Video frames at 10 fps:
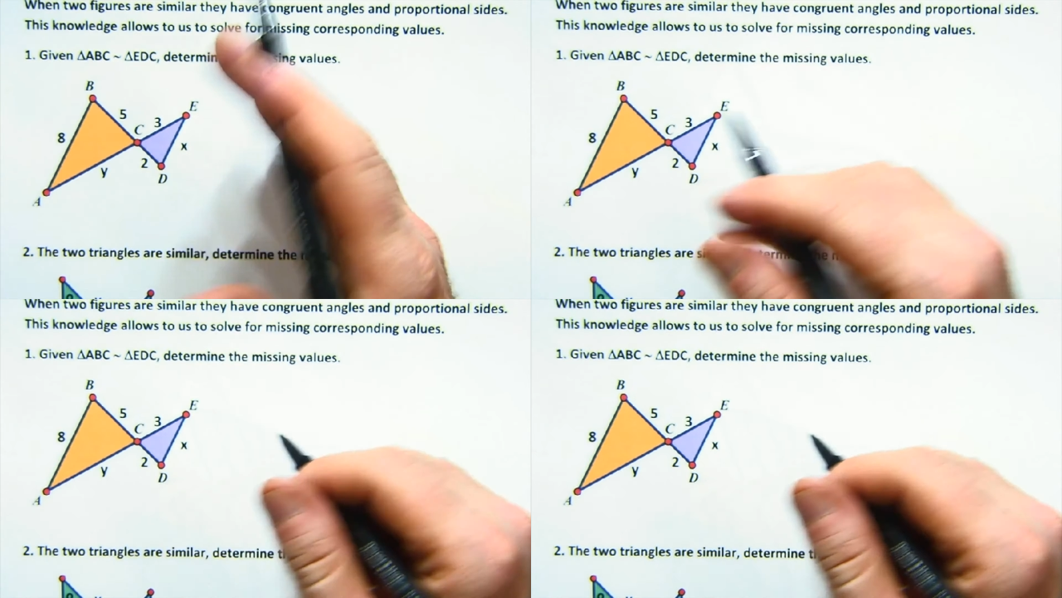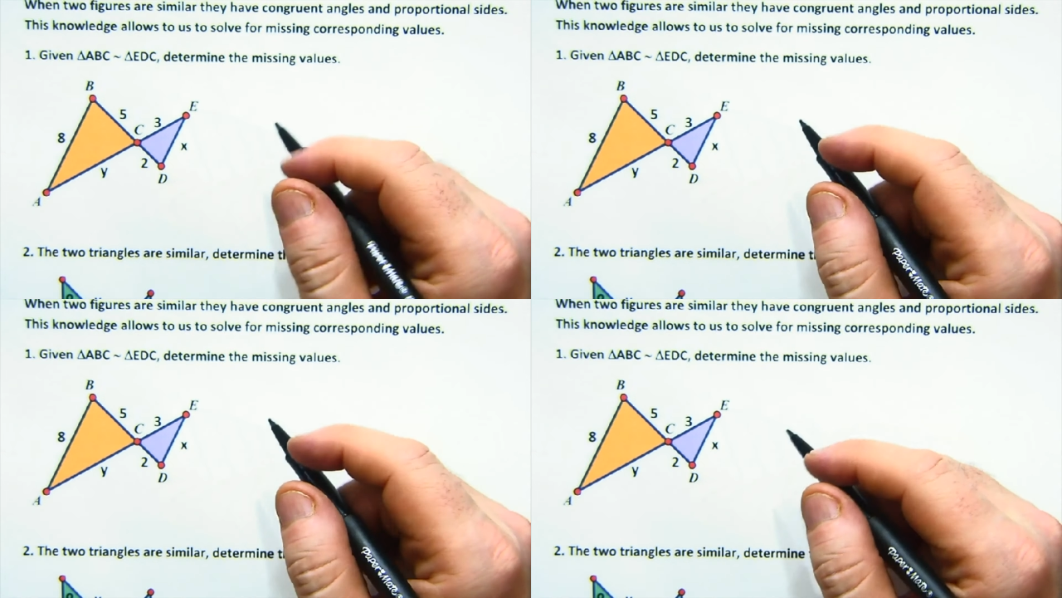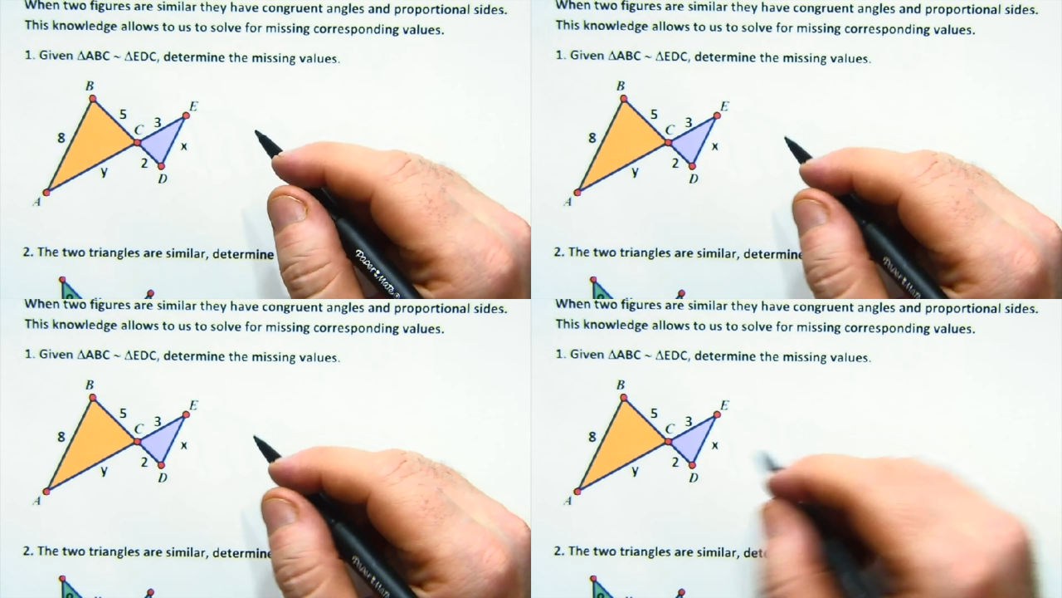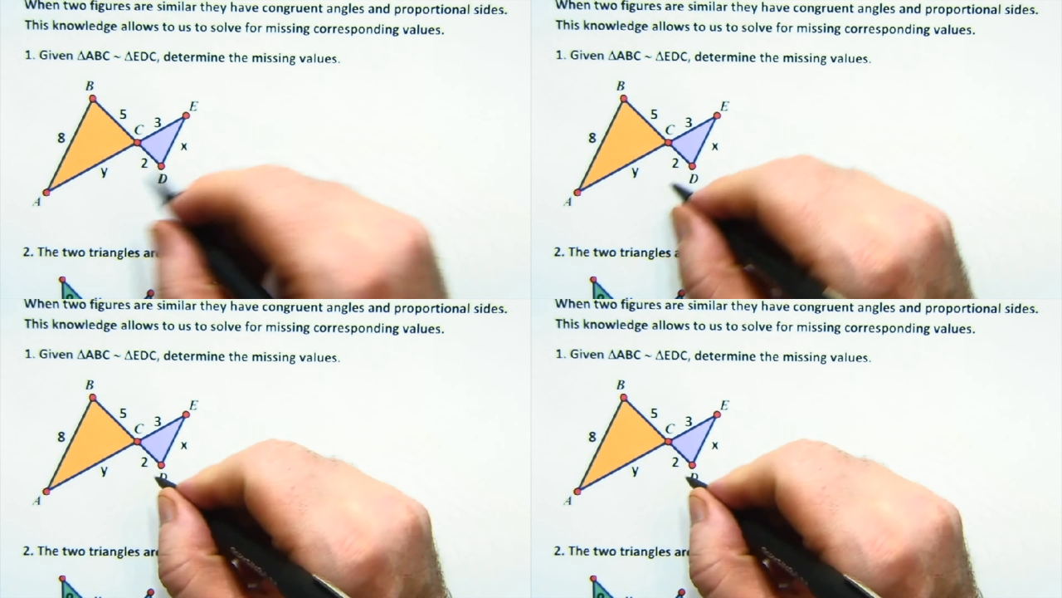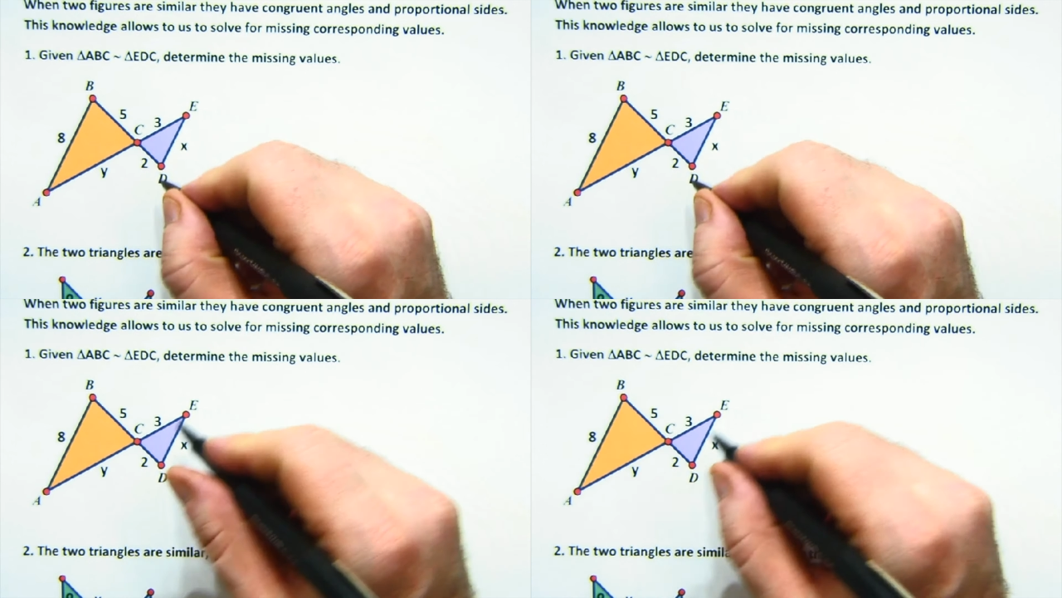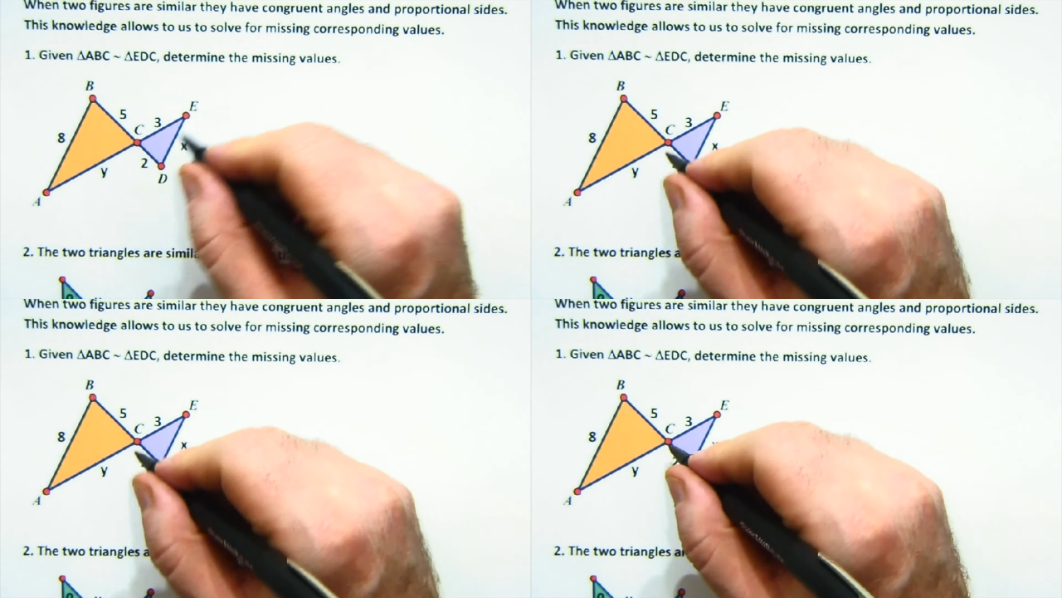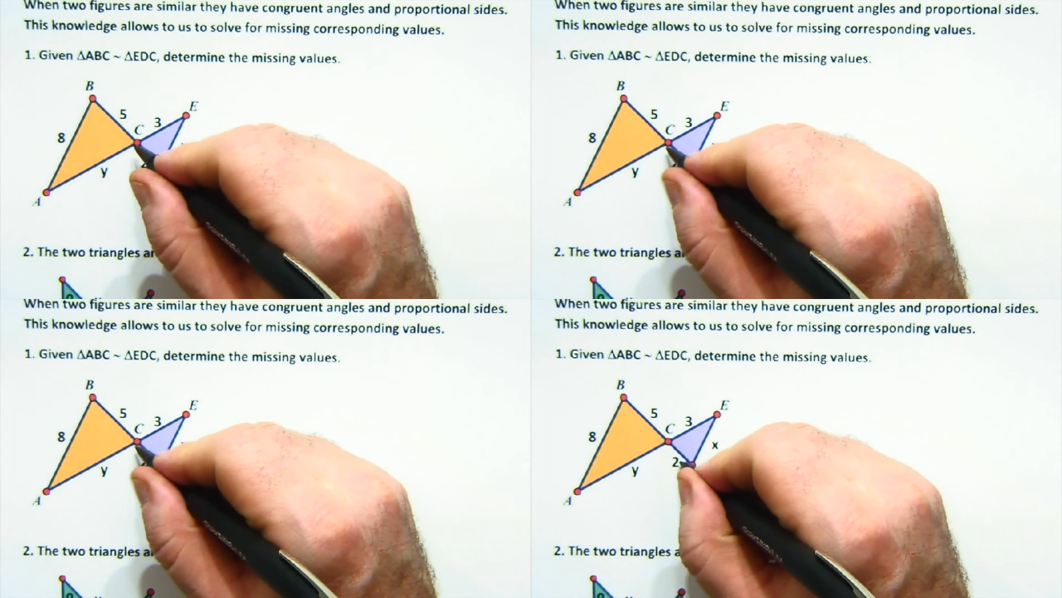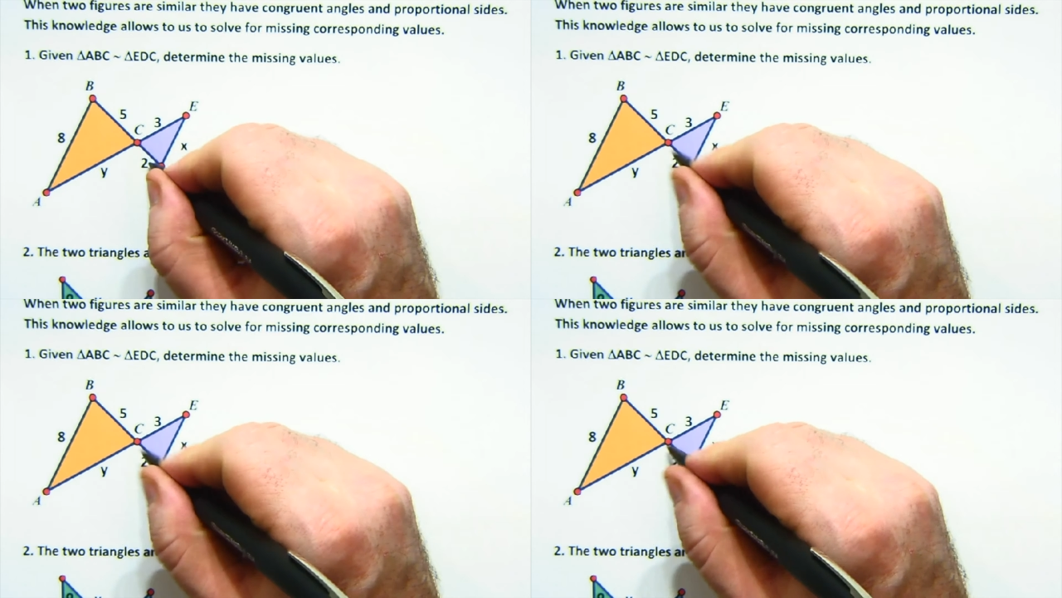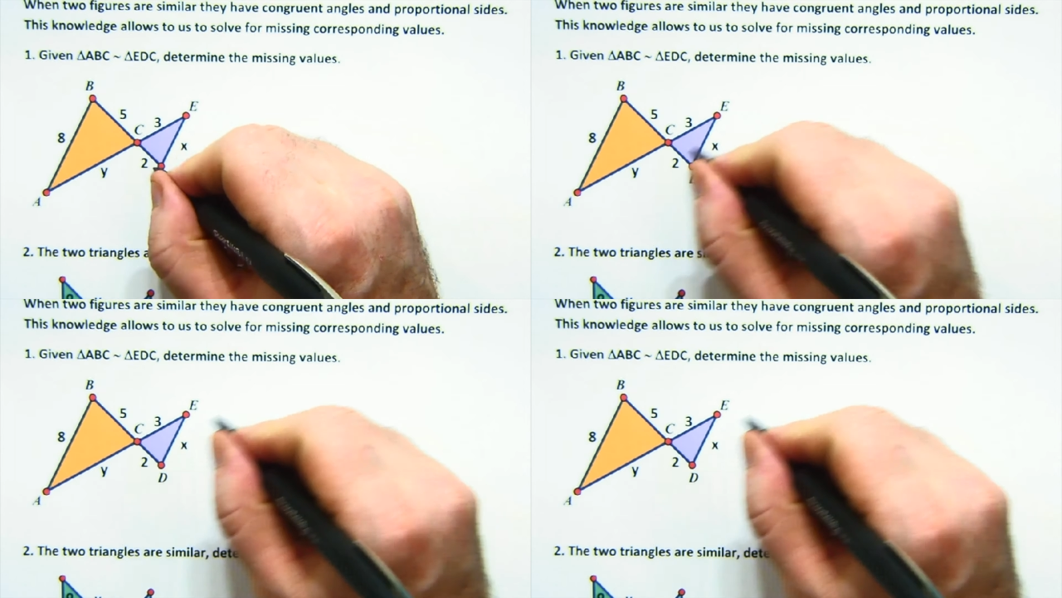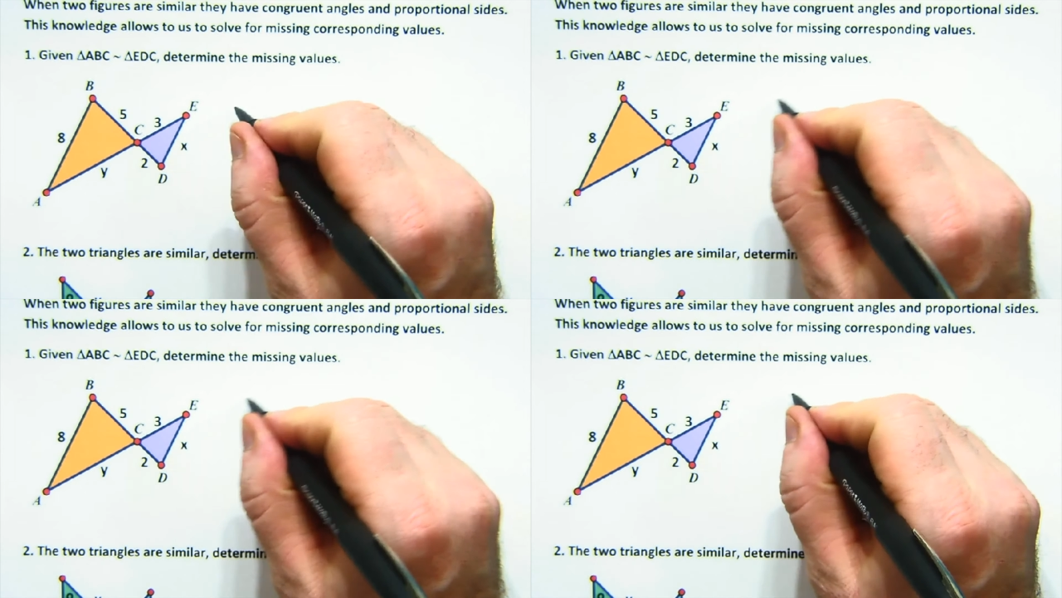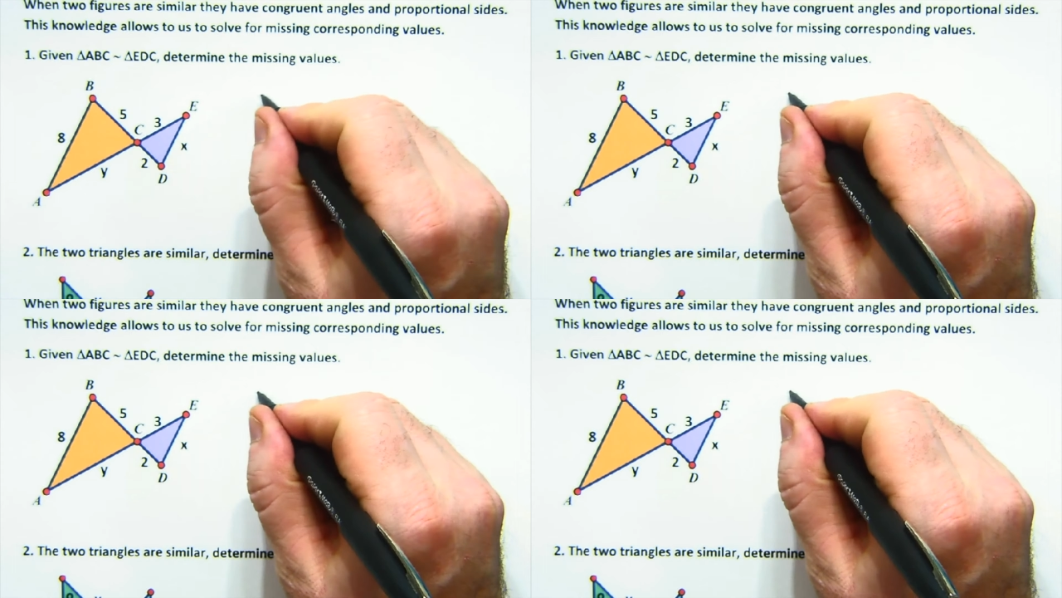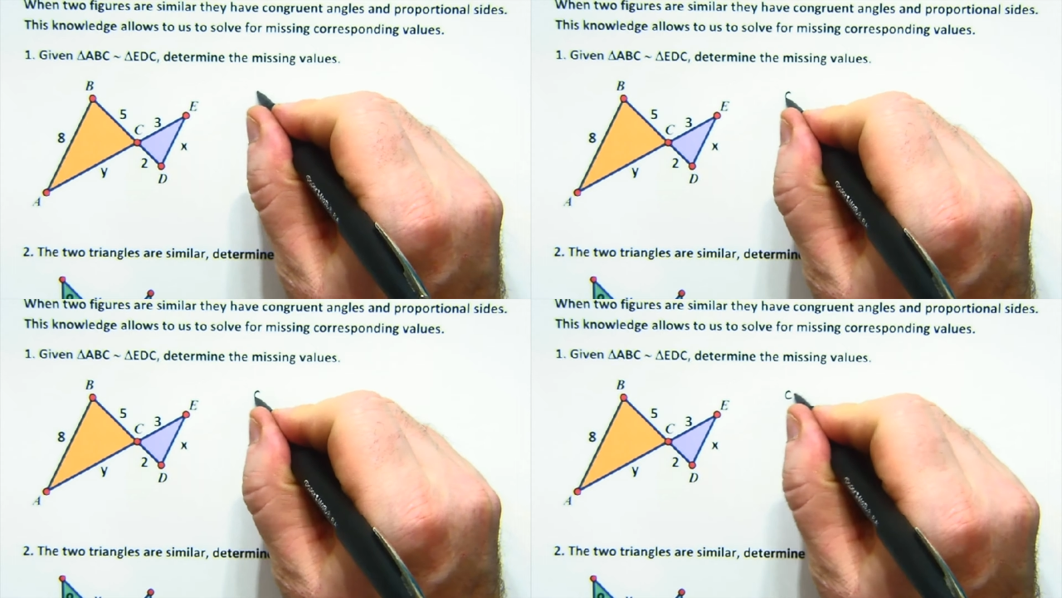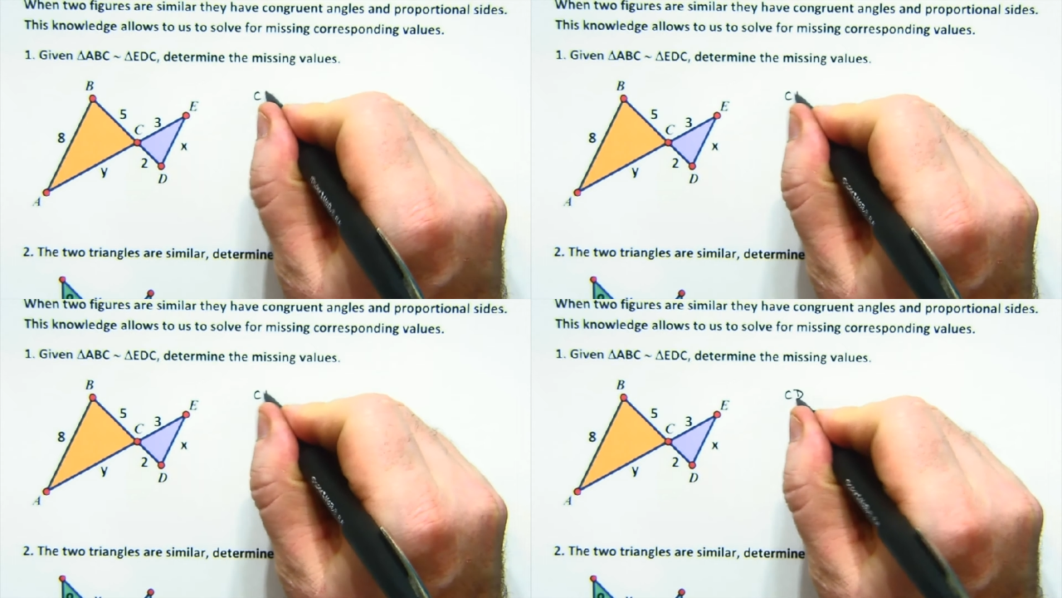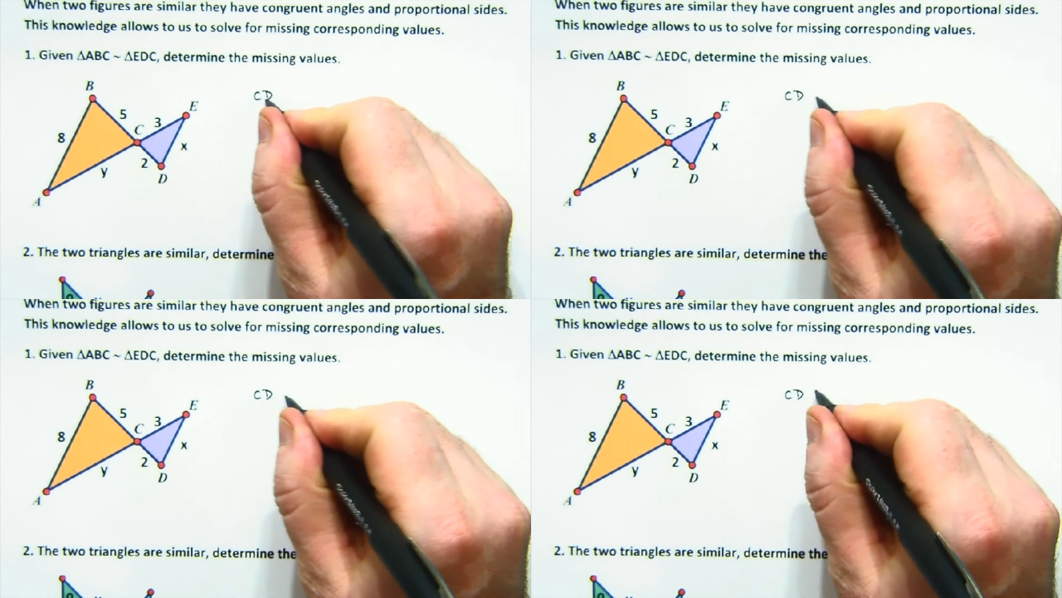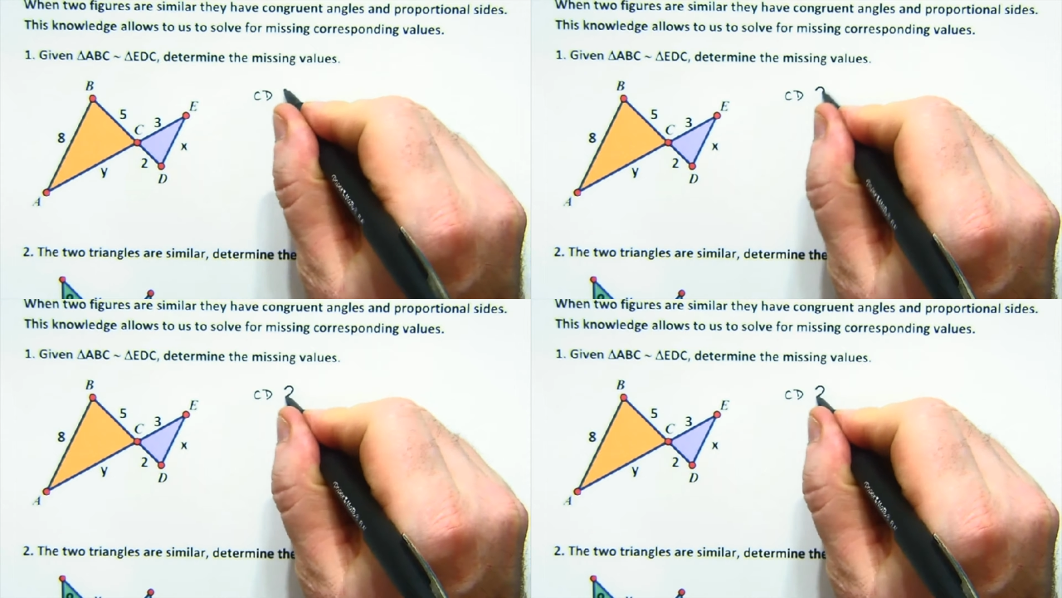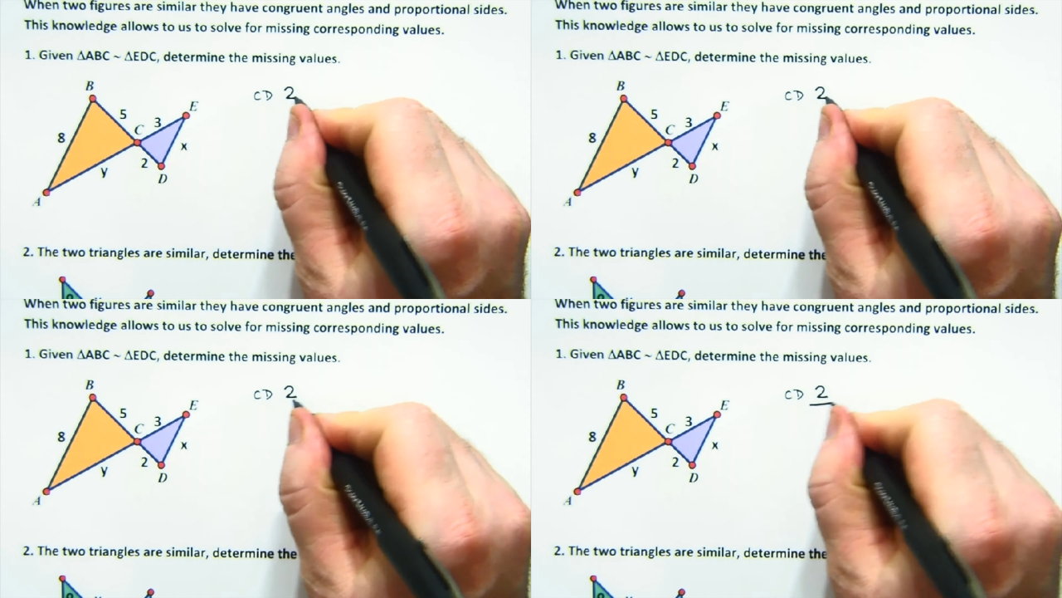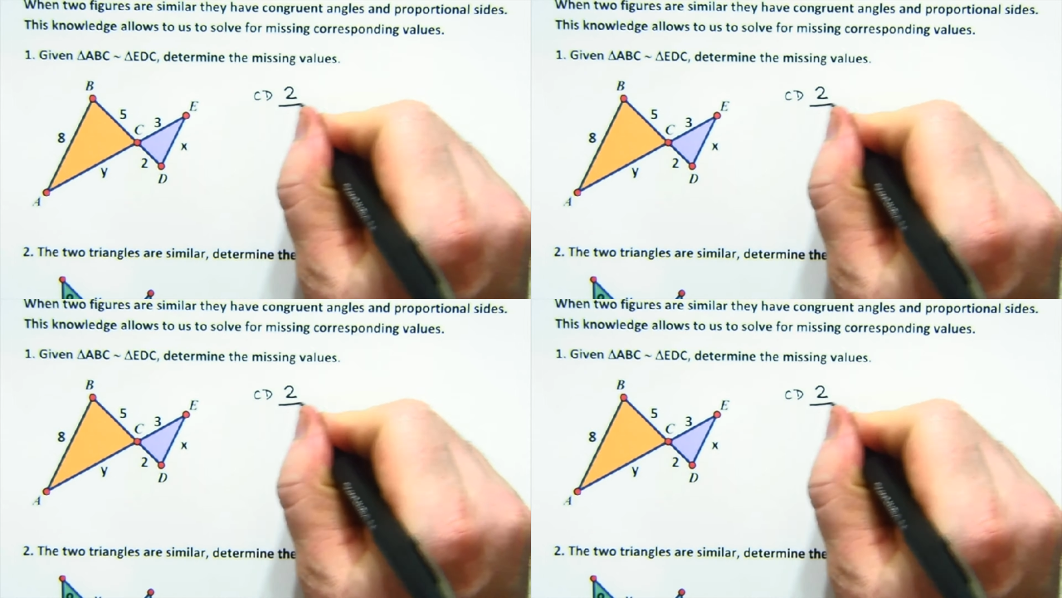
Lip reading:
[unreadable: no face in view]